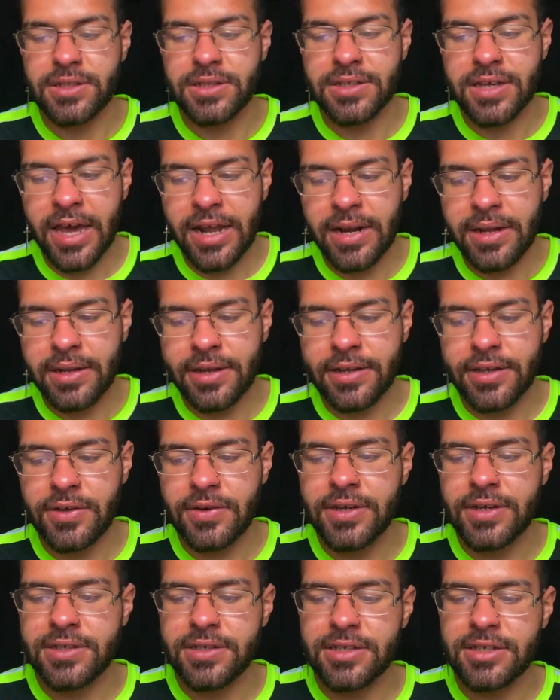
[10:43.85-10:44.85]
It's kind of like you
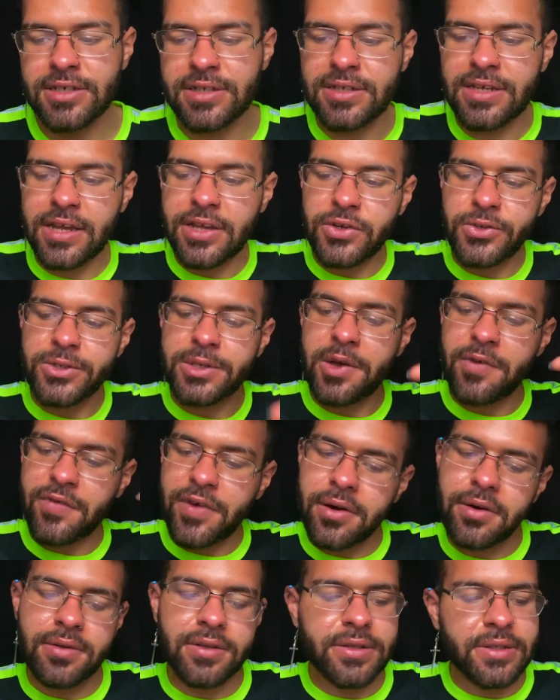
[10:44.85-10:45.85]
need to just take yourself
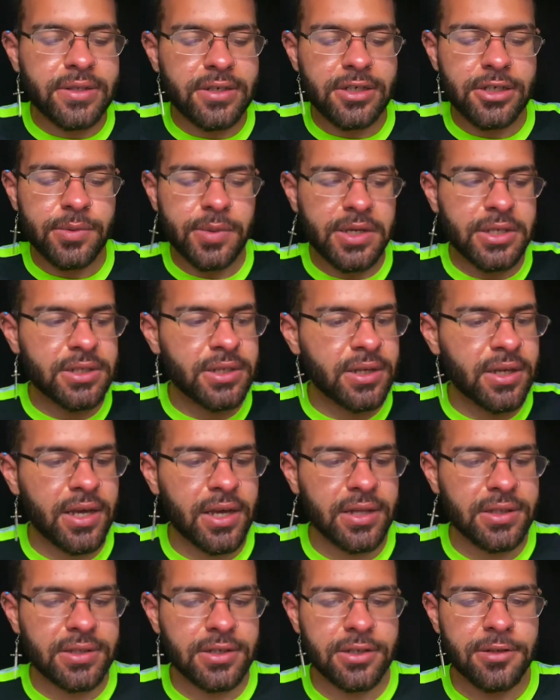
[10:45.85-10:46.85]
out of the situation,
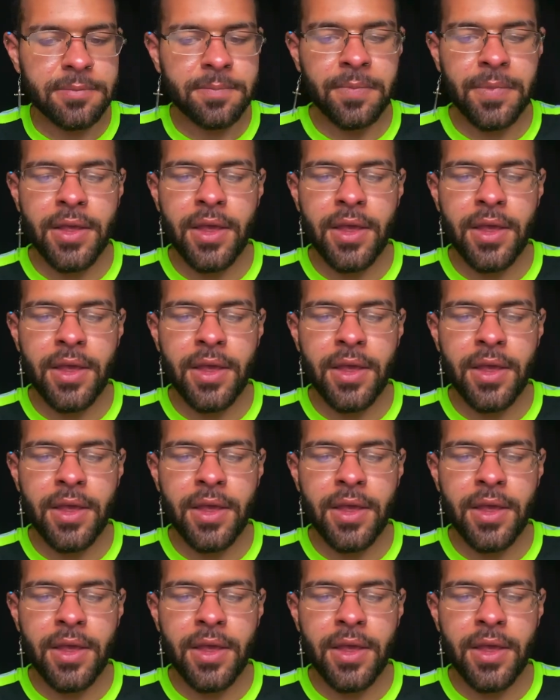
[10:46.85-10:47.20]
cancer,